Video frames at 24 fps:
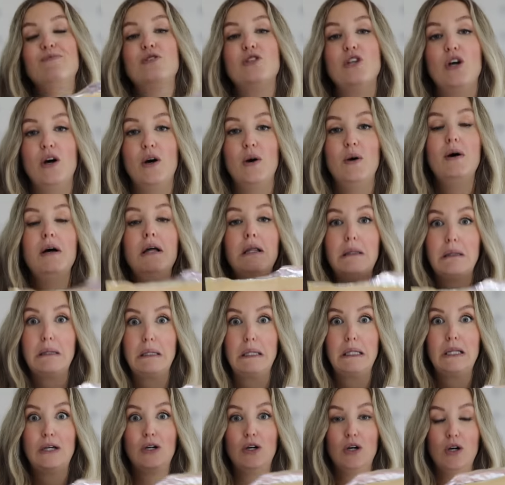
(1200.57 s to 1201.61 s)
so
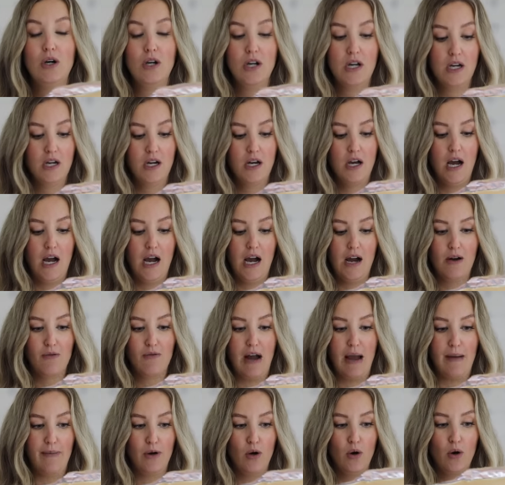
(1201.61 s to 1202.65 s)
little
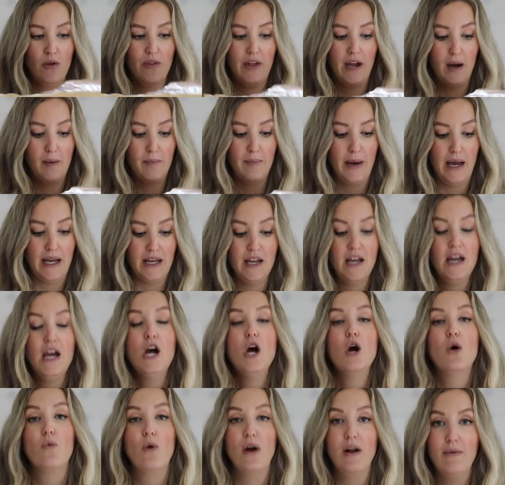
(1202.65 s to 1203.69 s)
rabbit hole there,
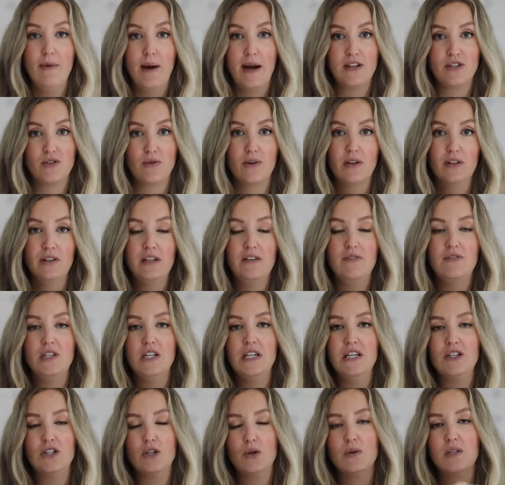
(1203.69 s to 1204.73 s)
but red raspberry leaf
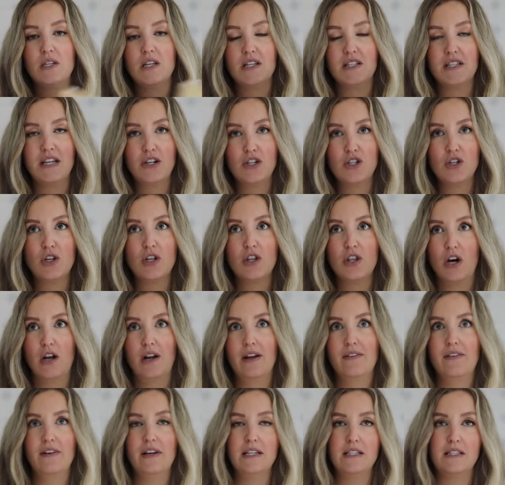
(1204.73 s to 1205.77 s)
tea. So it's essentially thought
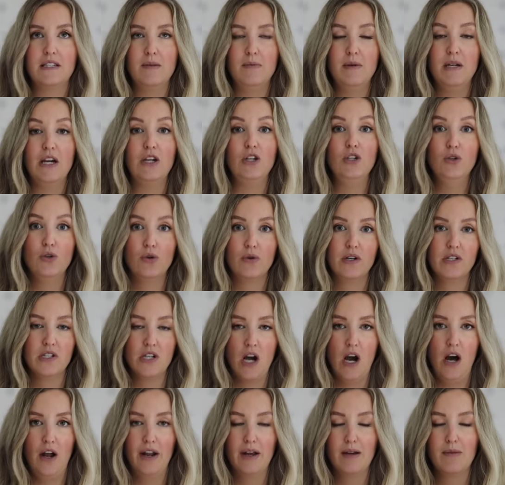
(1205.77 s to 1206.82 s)
of as to be a uterine
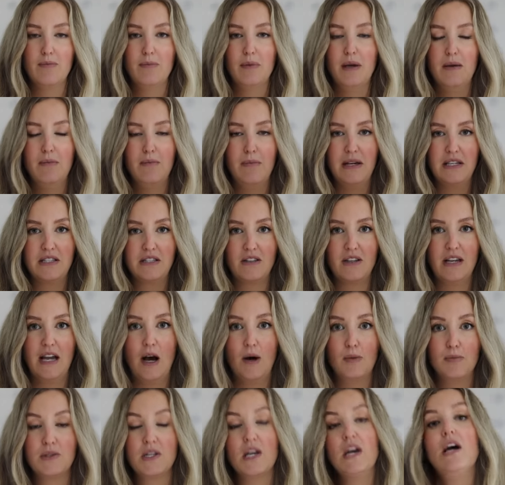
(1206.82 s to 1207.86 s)
tonic. It basically
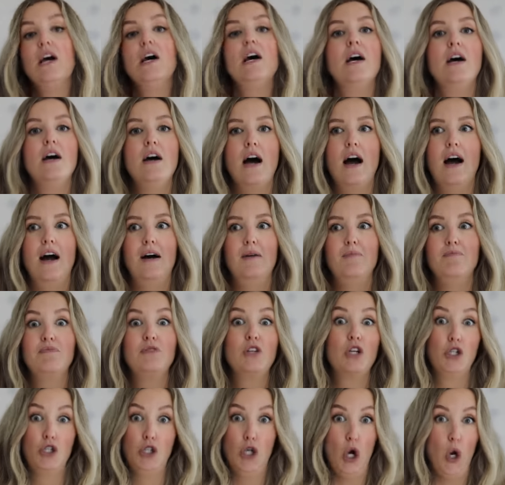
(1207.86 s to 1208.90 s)
helps
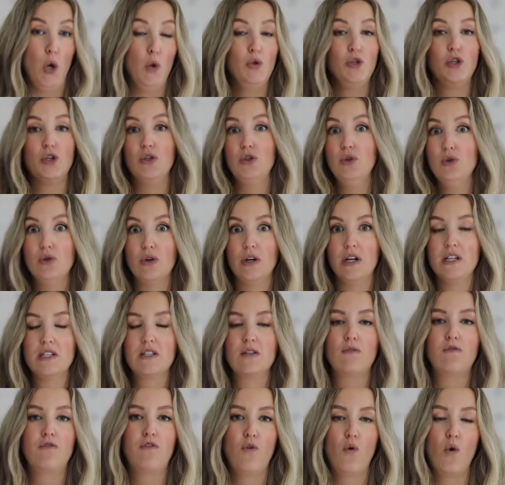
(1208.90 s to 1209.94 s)
tone your
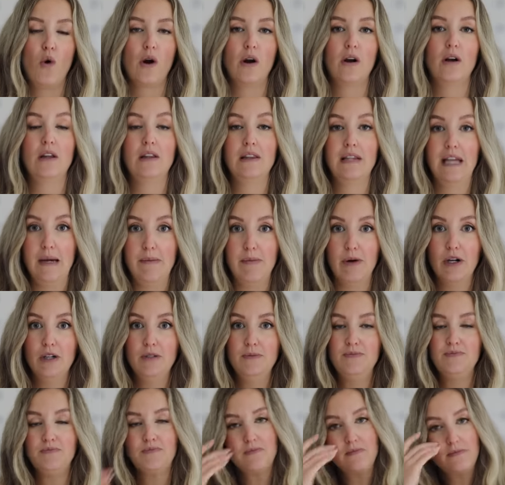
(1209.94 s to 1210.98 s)
uterus for
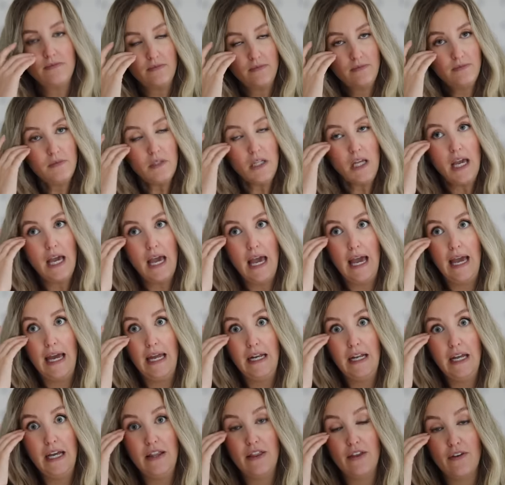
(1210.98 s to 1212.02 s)
labor.
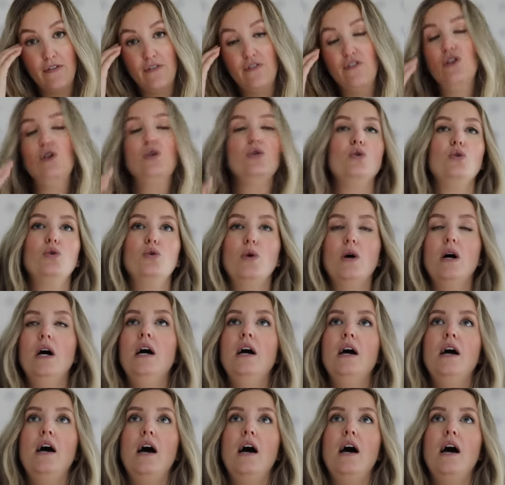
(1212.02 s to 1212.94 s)
And the few